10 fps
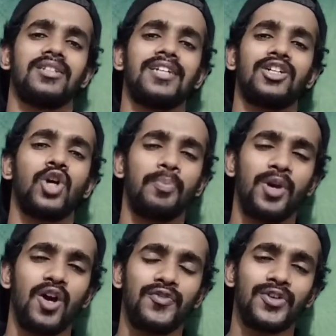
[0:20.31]
The
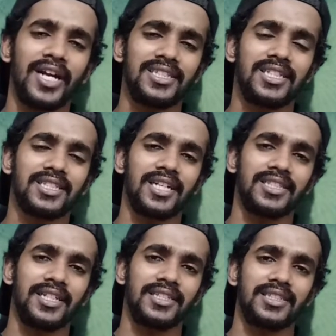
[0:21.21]
topic of today's
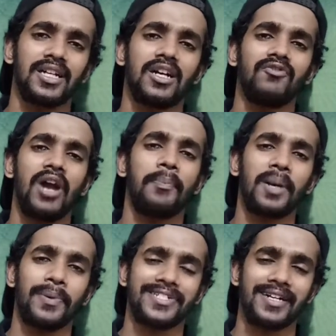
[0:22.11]
discussion is
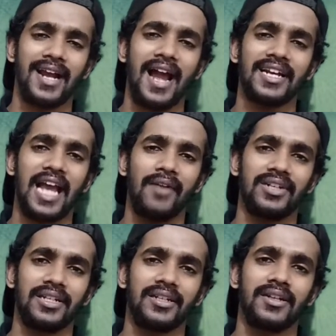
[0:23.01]
vapor pressure and
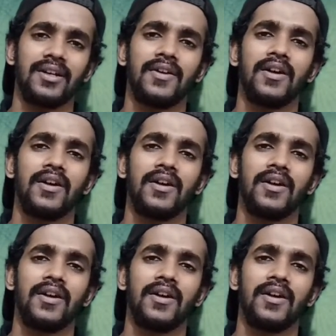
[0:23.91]
cavity.